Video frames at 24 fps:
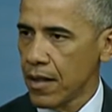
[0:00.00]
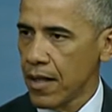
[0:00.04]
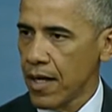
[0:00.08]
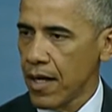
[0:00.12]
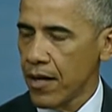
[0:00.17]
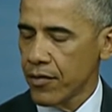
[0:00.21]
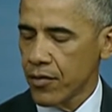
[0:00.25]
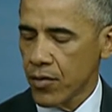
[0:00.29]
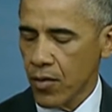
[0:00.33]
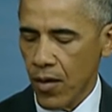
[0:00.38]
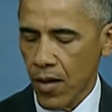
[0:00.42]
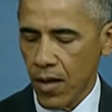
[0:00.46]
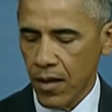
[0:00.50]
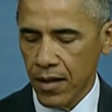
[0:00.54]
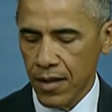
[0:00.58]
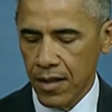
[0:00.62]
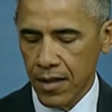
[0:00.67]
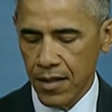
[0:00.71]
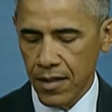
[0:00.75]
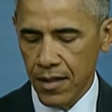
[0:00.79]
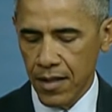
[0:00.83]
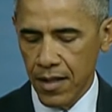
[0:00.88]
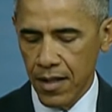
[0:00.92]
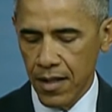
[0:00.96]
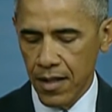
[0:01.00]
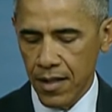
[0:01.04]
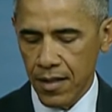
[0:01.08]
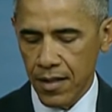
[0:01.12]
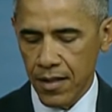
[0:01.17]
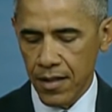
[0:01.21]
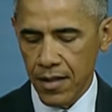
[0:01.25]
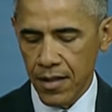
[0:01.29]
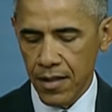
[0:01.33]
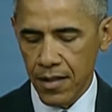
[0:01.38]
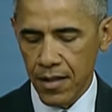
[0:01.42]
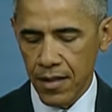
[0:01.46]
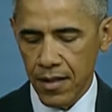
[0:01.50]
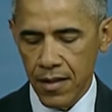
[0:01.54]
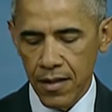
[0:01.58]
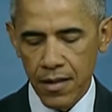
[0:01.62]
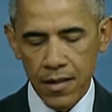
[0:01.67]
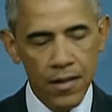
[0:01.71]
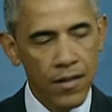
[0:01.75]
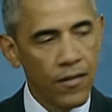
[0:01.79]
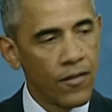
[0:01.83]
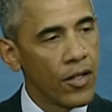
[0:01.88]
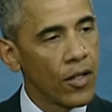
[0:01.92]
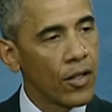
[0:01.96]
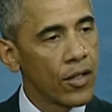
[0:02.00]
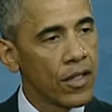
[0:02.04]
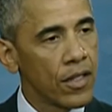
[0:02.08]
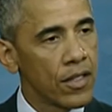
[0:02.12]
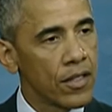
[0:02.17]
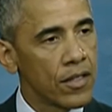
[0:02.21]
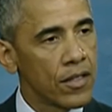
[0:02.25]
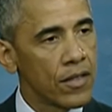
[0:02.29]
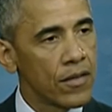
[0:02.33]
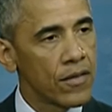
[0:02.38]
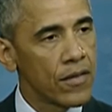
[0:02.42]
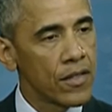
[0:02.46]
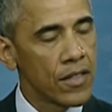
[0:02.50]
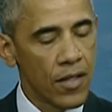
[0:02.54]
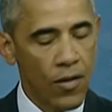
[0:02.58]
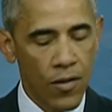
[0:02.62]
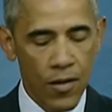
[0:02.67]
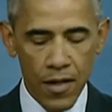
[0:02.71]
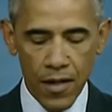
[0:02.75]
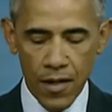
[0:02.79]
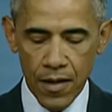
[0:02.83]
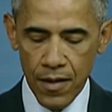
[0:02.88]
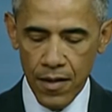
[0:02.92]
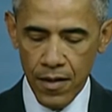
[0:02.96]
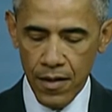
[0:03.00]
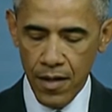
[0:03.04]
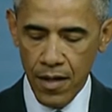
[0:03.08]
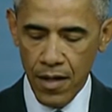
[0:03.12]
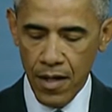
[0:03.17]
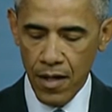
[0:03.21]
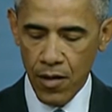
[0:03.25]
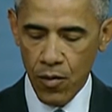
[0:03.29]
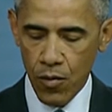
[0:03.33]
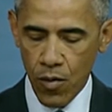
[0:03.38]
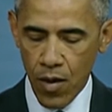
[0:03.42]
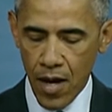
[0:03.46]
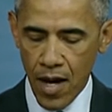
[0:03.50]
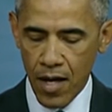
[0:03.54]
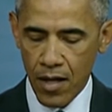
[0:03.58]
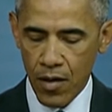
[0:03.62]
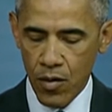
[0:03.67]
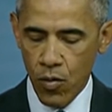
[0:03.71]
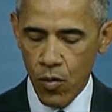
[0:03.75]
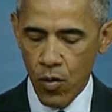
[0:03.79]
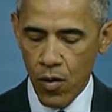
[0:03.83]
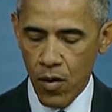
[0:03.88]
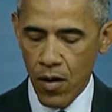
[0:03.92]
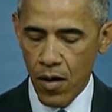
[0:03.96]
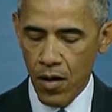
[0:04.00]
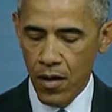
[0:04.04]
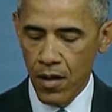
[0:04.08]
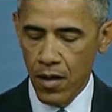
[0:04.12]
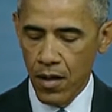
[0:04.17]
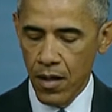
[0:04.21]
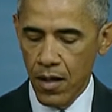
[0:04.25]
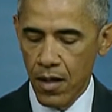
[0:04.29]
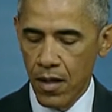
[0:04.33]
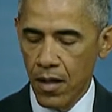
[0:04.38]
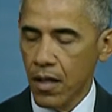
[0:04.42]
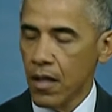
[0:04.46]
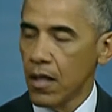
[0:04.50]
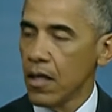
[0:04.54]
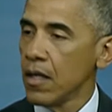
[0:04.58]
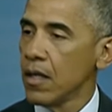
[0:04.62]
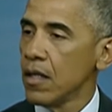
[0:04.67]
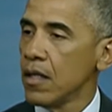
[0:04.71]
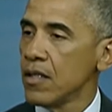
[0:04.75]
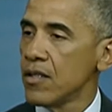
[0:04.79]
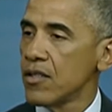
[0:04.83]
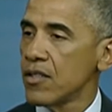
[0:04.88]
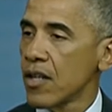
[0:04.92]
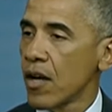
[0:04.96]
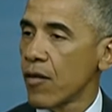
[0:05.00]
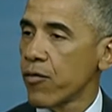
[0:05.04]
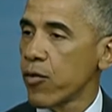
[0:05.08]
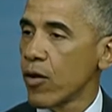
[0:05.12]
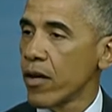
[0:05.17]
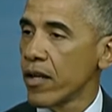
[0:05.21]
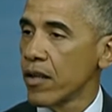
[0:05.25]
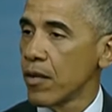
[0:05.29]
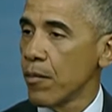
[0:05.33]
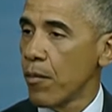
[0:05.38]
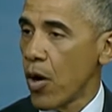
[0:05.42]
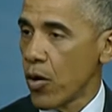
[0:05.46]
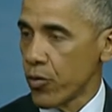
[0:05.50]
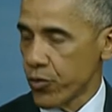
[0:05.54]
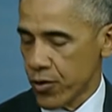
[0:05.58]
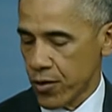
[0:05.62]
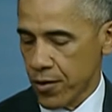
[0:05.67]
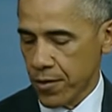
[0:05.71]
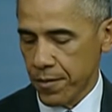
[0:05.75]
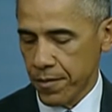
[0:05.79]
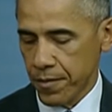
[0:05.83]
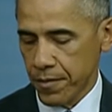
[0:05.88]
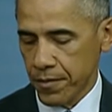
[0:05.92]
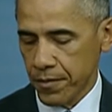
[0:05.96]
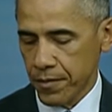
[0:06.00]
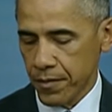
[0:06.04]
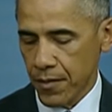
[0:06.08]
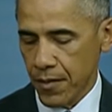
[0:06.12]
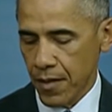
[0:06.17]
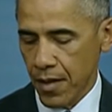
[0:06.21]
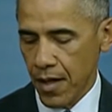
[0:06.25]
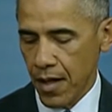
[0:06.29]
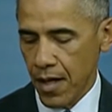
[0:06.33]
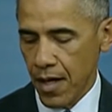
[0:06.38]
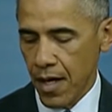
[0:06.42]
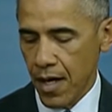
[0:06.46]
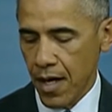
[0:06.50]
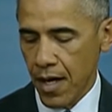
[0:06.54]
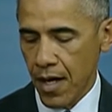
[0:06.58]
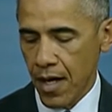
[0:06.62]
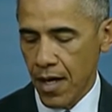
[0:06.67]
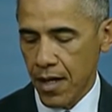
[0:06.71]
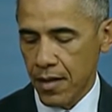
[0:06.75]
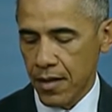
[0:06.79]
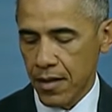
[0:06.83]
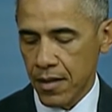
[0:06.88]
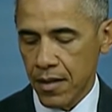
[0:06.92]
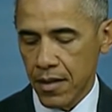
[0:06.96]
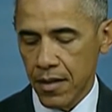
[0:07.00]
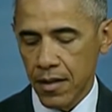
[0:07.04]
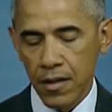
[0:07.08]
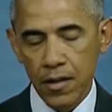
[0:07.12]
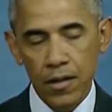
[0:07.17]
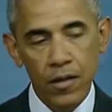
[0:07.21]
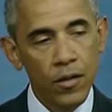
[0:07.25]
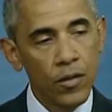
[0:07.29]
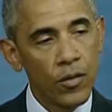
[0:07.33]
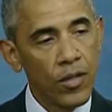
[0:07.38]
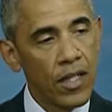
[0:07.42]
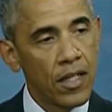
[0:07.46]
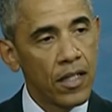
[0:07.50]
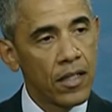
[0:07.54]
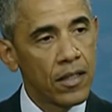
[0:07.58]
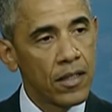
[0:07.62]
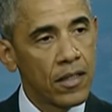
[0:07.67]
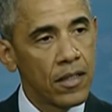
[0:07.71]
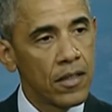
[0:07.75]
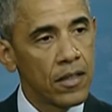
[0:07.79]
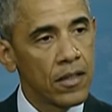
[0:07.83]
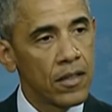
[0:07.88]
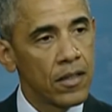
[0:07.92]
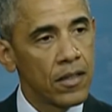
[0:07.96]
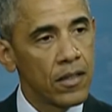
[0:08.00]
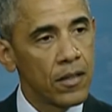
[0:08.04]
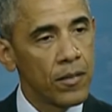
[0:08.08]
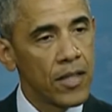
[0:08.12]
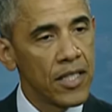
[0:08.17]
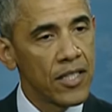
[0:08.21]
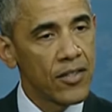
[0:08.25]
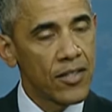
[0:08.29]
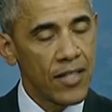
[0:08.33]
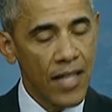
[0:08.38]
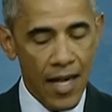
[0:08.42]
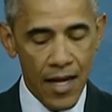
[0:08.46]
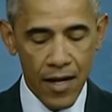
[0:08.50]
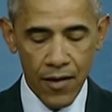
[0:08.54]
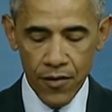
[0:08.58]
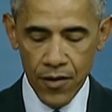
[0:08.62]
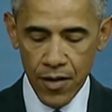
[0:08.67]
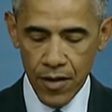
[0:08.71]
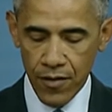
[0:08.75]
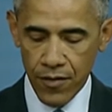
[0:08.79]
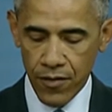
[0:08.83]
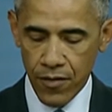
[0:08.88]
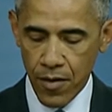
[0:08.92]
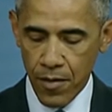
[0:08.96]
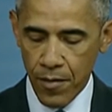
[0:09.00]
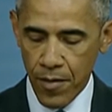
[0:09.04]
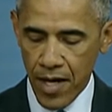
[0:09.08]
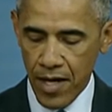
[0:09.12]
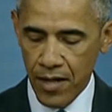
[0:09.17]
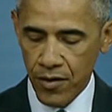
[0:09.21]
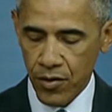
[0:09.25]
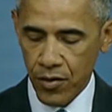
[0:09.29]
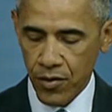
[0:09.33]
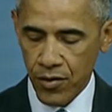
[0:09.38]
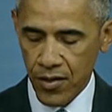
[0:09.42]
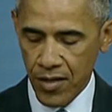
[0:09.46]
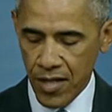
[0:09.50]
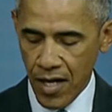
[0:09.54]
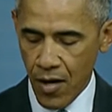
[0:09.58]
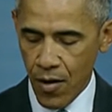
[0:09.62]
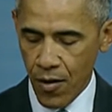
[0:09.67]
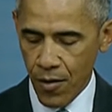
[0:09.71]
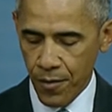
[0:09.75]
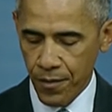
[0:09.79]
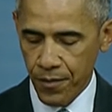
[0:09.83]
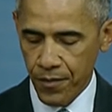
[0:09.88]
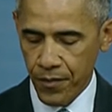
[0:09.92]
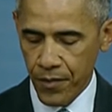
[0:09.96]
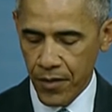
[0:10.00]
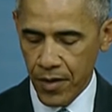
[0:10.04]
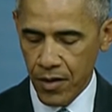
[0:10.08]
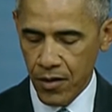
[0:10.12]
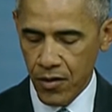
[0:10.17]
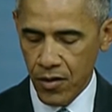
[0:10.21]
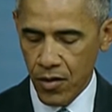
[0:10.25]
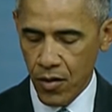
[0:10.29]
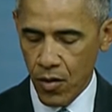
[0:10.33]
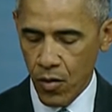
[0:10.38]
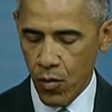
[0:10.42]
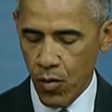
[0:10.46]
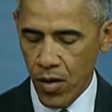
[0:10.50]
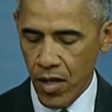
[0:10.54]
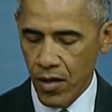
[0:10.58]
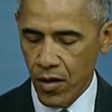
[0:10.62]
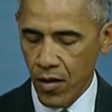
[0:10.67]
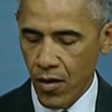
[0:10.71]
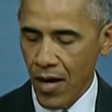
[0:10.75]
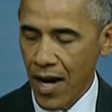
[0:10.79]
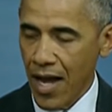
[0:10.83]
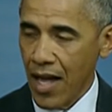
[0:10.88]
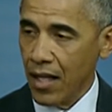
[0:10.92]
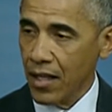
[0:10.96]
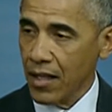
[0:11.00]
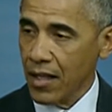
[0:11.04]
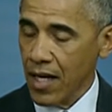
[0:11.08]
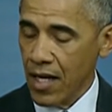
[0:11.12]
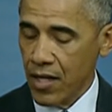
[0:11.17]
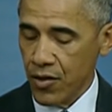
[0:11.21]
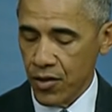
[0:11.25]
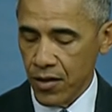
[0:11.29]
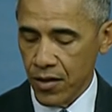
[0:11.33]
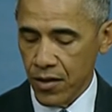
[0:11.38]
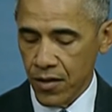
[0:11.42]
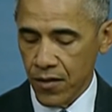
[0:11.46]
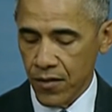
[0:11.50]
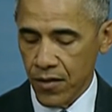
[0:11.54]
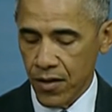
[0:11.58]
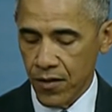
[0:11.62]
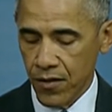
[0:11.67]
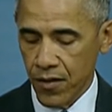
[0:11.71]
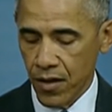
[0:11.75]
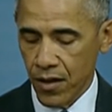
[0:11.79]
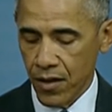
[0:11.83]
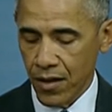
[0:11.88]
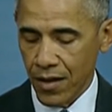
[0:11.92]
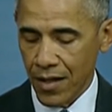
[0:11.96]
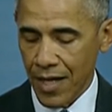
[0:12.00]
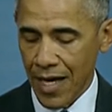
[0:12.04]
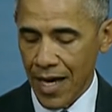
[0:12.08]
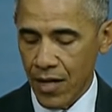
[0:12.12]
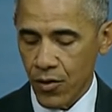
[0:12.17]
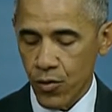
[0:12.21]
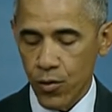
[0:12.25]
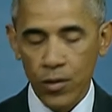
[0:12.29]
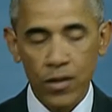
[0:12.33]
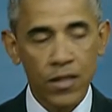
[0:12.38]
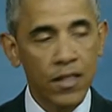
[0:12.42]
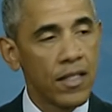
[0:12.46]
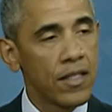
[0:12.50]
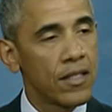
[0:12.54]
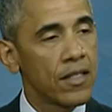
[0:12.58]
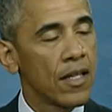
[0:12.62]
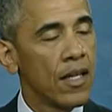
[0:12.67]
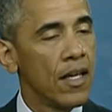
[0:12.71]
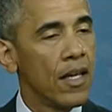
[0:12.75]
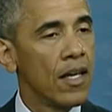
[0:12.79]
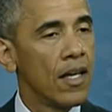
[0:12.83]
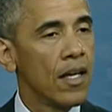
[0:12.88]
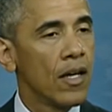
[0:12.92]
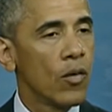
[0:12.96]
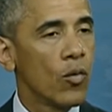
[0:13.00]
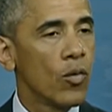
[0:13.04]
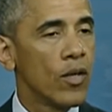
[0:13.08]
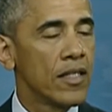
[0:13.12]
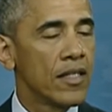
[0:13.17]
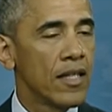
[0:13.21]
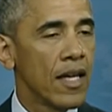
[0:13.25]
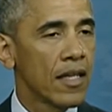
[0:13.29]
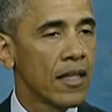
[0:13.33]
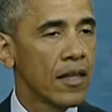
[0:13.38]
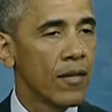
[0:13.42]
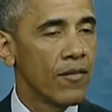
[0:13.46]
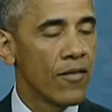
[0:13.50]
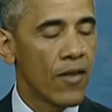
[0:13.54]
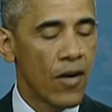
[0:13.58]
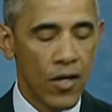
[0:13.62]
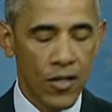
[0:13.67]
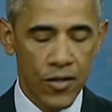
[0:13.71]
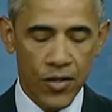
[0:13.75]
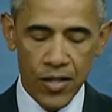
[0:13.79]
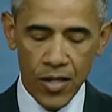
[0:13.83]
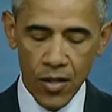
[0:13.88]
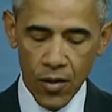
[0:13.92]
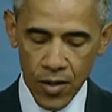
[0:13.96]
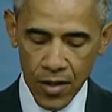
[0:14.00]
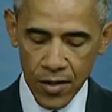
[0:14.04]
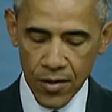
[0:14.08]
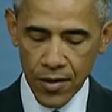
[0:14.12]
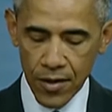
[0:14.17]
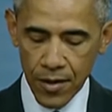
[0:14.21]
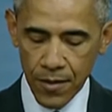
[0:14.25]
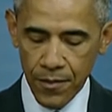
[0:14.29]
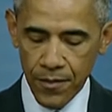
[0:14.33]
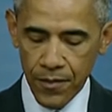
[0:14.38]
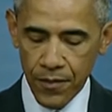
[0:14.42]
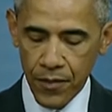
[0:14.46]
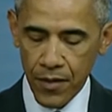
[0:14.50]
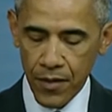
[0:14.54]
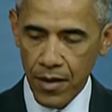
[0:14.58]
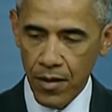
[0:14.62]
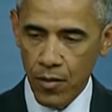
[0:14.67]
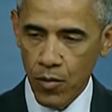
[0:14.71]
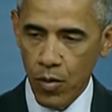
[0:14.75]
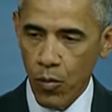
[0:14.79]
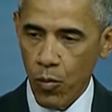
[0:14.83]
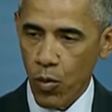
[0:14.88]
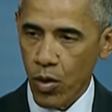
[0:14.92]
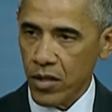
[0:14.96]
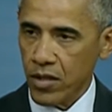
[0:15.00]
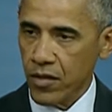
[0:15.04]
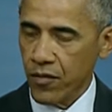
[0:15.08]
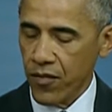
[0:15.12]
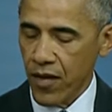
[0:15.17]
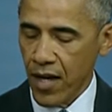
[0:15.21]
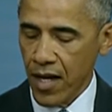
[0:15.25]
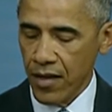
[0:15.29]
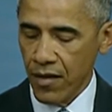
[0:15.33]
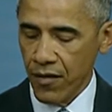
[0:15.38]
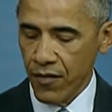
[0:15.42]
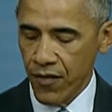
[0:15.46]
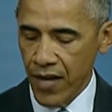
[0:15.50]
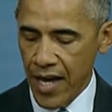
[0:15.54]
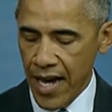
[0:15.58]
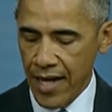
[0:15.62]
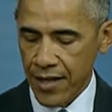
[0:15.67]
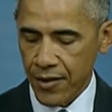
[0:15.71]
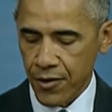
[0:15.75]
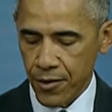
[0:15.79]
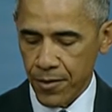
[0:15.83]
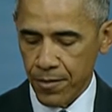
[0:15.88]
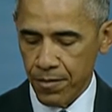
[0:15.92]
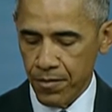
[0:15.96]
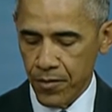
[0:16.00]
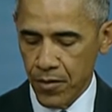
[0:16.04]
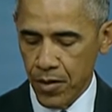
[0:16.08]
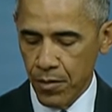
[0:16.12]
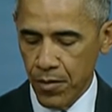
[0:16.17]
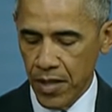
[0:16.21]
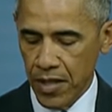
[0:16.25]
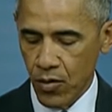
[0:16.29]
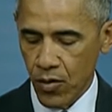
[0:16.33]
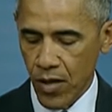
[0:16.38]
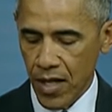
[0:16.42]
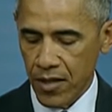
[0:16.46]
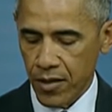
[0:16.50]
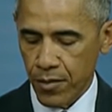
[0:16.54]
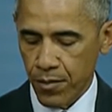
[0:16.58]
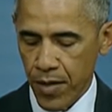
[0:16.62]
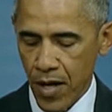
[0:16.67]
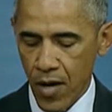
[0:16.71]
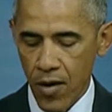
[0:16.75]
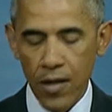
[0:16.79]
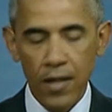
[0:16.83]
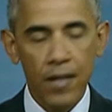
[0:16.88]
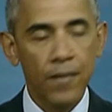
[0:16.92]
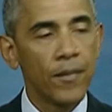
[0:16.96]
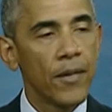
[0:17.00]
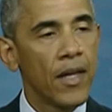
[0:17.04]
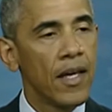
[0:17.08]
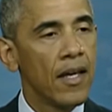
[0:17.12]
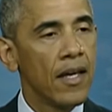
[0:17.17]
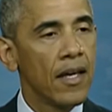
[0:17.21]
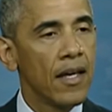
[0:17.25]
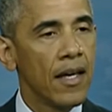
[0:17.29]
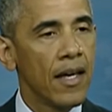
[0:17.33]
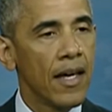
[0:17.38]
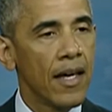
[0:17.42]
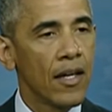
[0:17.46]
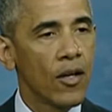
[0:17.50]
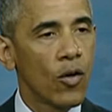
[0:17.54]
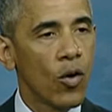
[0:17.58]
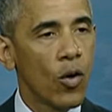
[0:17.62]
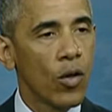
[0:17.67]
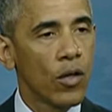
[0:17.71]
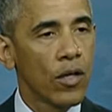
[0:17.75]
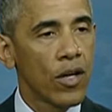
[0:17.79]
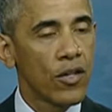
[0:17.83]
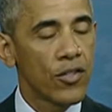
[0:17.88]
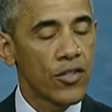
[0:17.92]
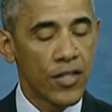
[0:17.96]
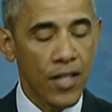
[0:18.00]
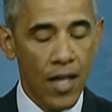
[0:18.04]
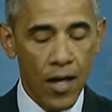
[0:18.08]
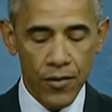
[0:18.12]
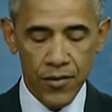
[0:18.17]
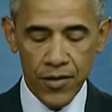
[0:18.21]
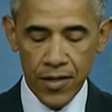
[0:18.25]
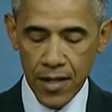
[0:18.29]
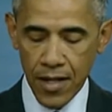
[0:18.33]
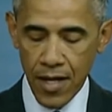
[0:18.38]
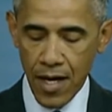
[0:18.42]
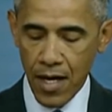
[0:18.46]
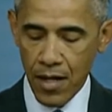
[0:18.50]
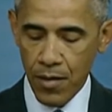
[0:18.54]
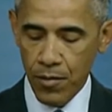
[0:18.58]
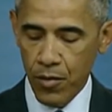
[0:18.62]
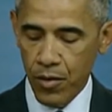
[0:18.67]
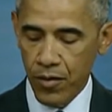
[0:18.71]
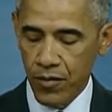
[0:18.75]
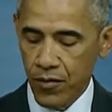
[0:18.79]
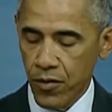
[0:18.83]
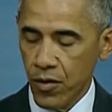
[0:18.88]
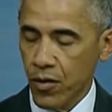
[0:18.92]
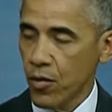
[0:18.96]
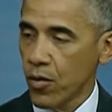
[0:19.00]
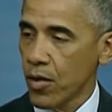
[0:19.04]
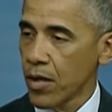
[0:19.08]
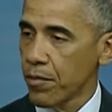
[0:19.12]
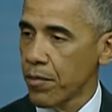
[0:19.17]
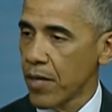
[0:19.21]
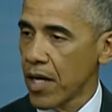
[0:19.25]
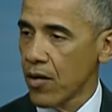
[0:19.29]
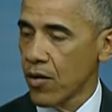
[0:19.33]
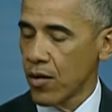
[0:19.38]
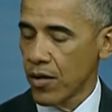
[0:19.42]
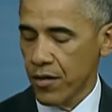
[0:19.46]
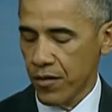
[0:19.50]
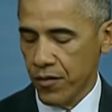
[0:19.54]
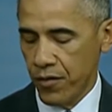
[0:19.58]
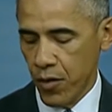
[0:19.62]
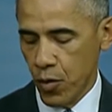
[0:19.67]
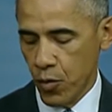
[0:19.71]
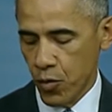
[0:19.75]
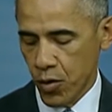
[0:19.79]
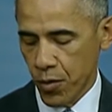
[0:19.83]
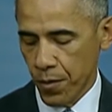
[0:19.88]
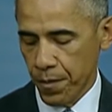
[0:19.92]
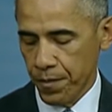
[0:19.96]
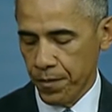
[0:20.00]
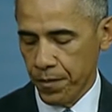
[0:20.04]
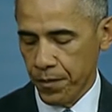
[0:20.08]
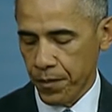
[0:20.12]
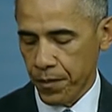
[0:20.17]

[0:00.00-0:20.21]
After all, it is the innocent civilians of Syria and Iraq who are suffering the most and who need to be saved from ISIL's terror. And so when there are allegations of civilian casualties, we take them very seriously. We work to find the facts, to be transparent, and to hold ourselves accountable for doing better in the future.